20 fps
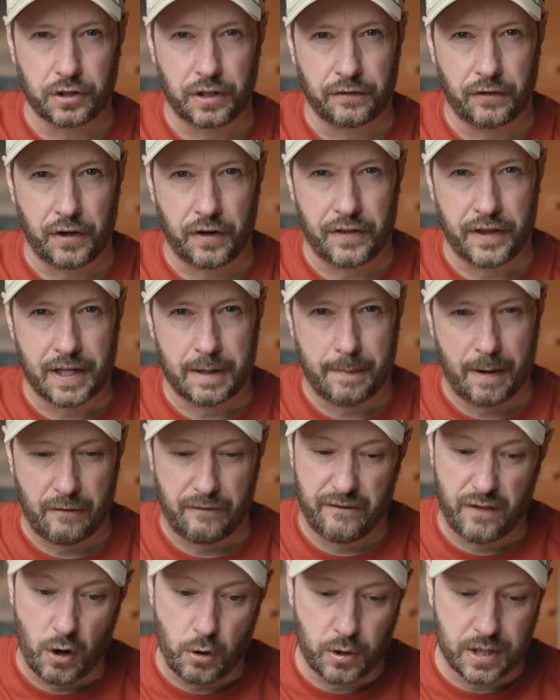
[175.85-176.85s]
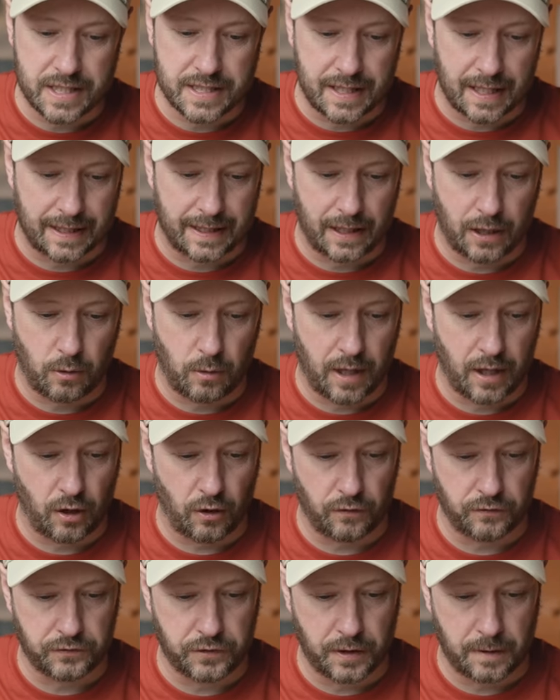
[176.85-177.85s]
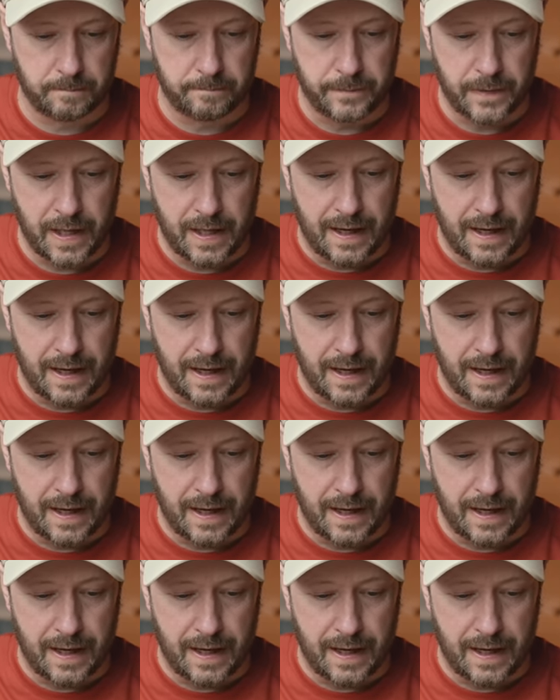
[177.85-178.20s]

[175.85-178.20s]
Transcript: You've got to think about focus stacking quite often.